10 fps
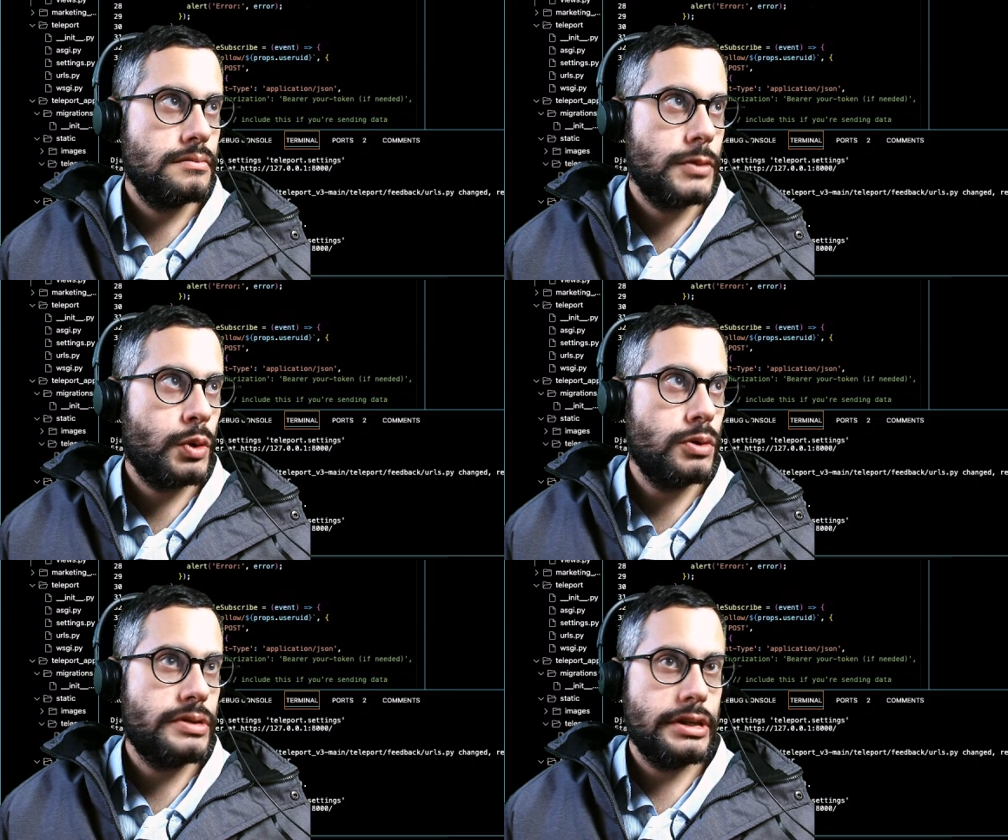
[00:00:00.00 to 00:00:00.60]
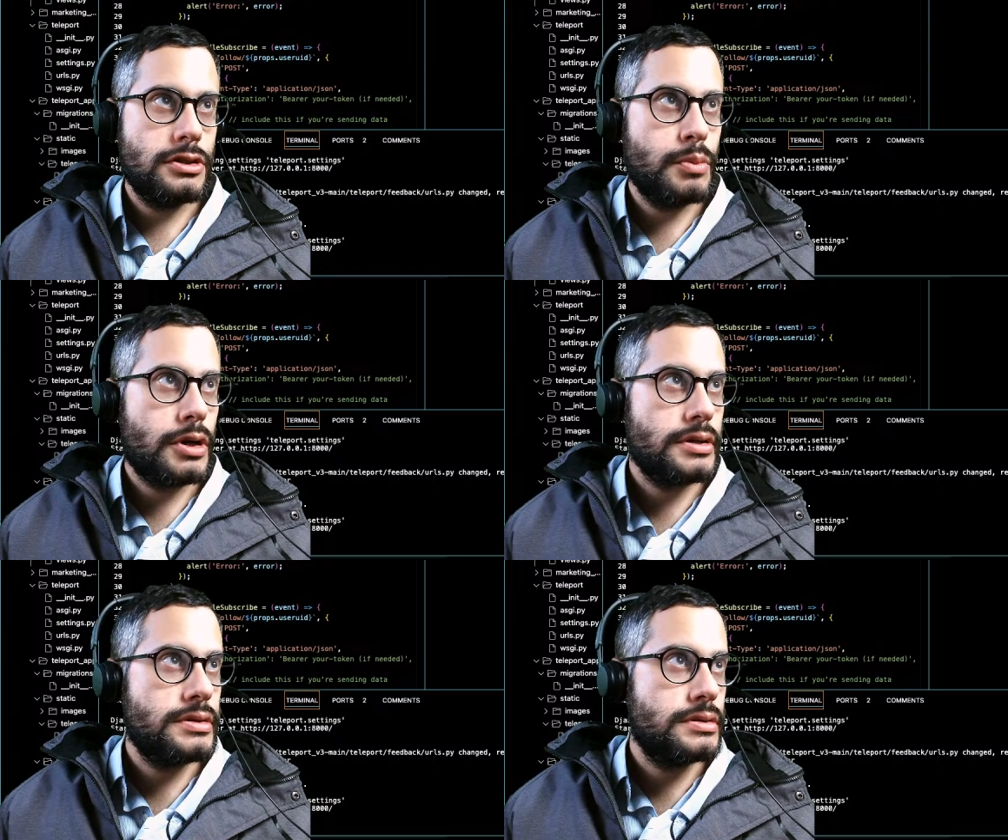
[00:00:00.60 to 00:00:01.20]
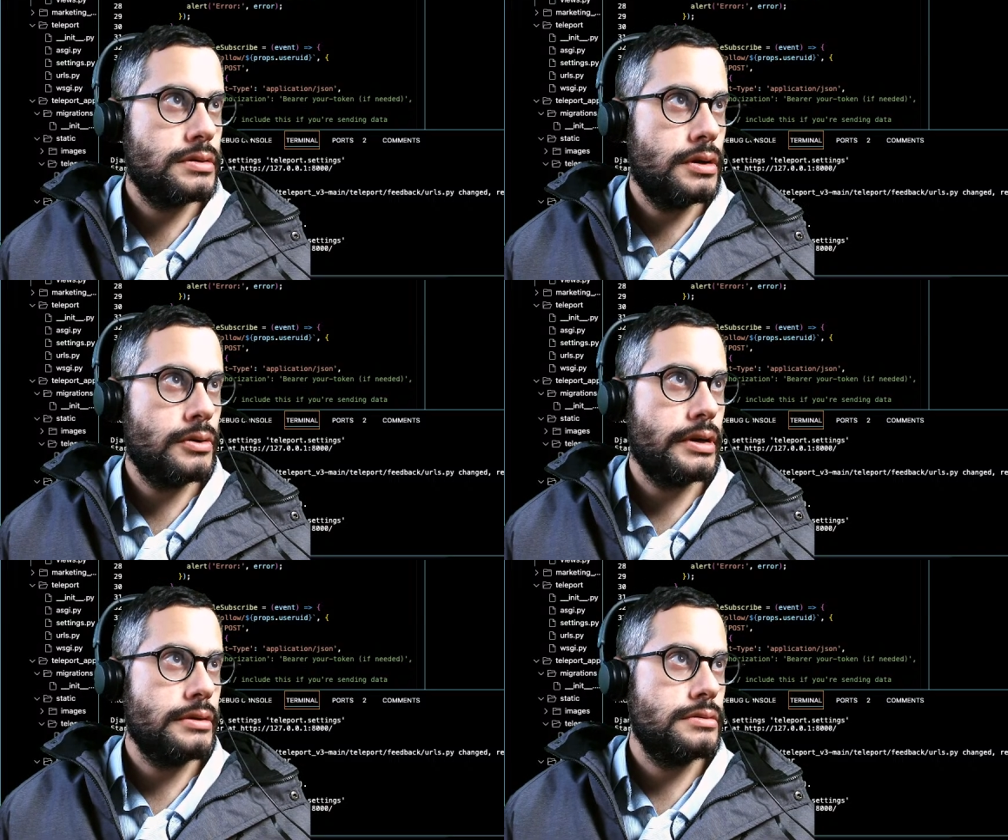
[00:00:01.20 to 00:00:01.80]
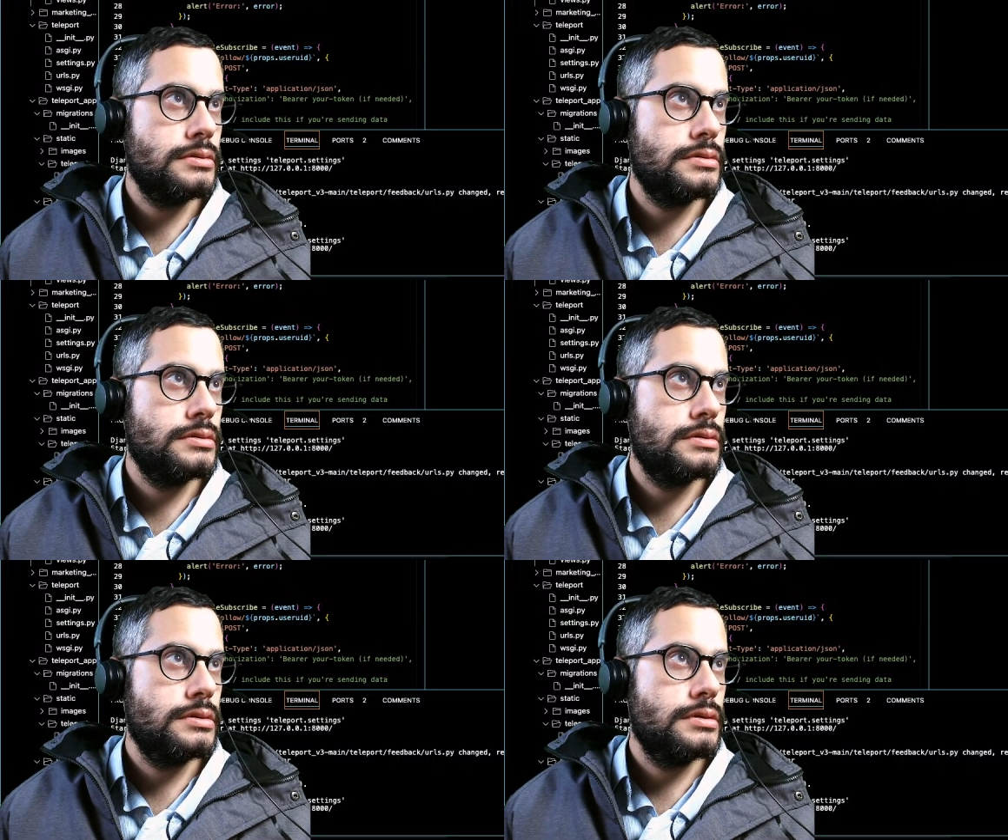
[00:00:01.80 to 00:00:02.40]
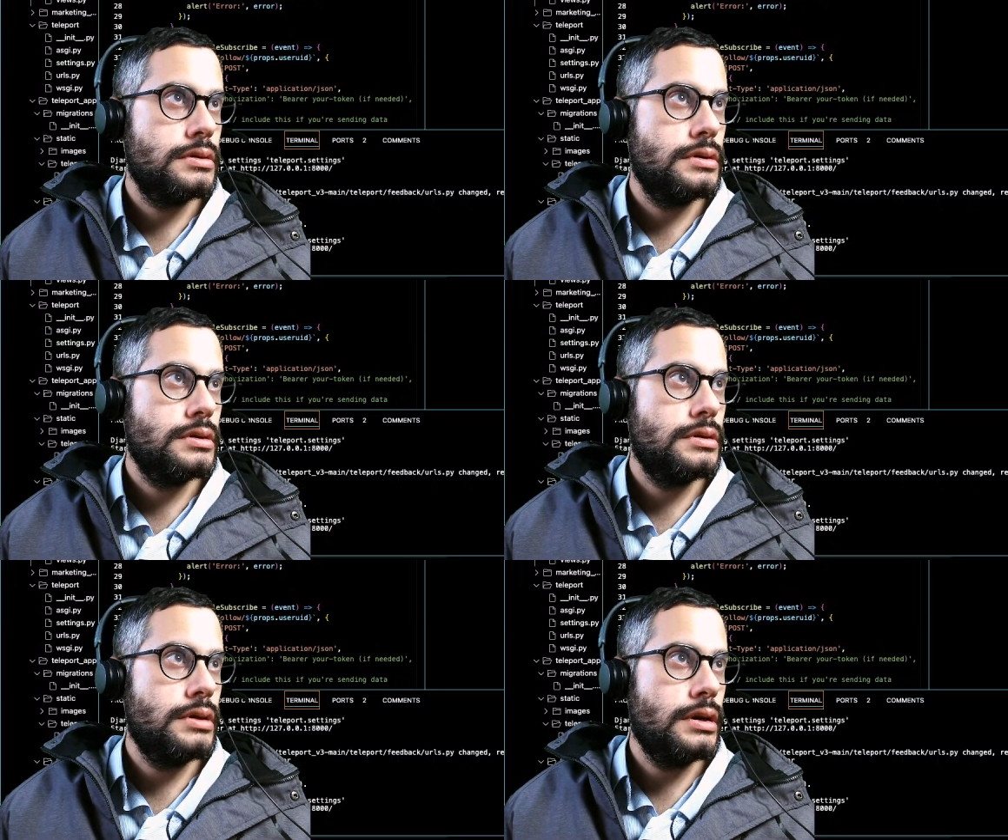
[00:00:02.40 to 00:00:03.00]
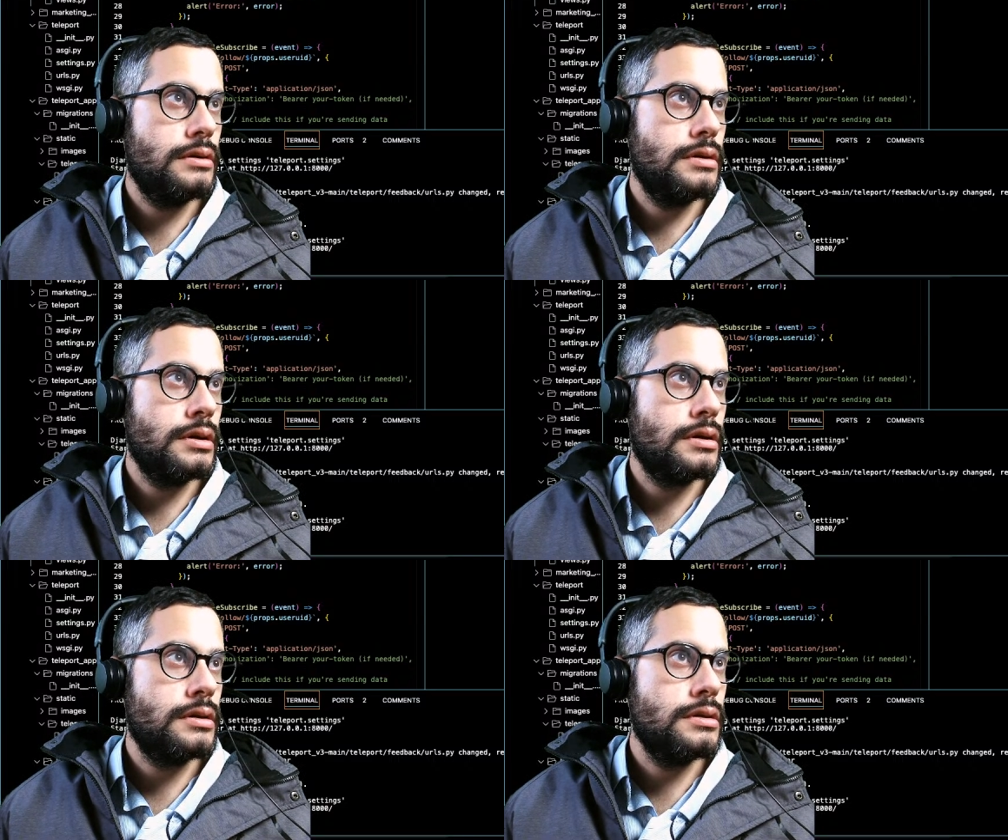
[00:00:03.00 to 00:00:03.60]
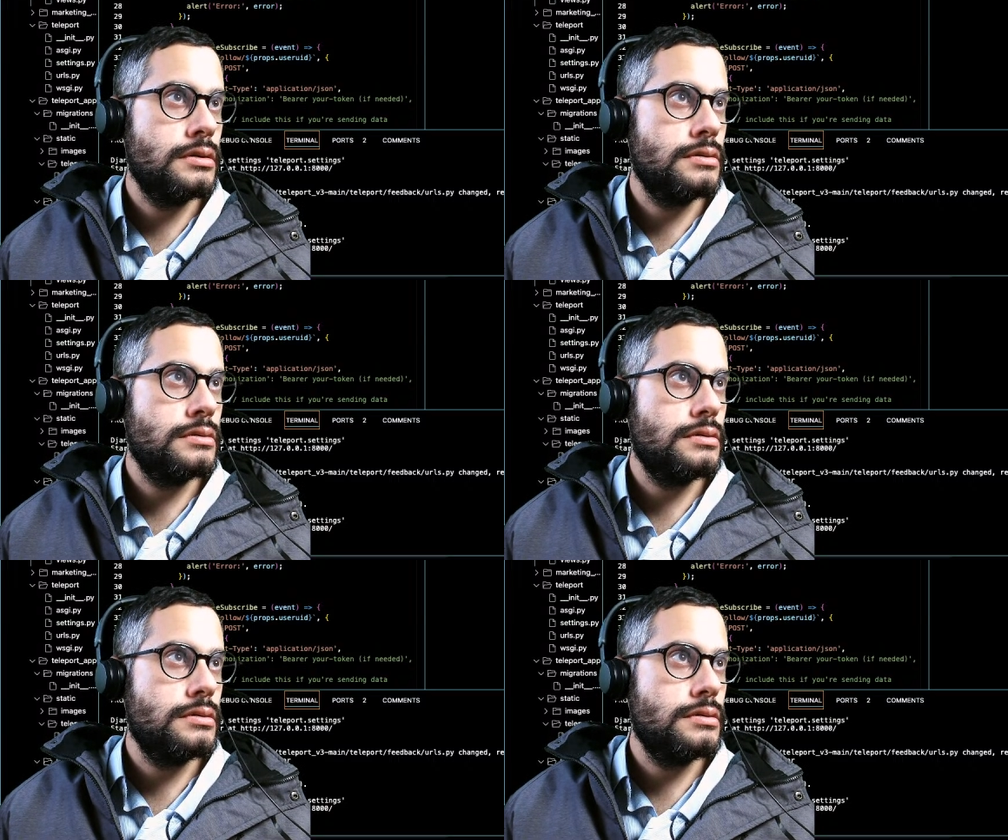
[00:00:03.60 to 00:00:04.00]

quotation marks. Okay. Now include.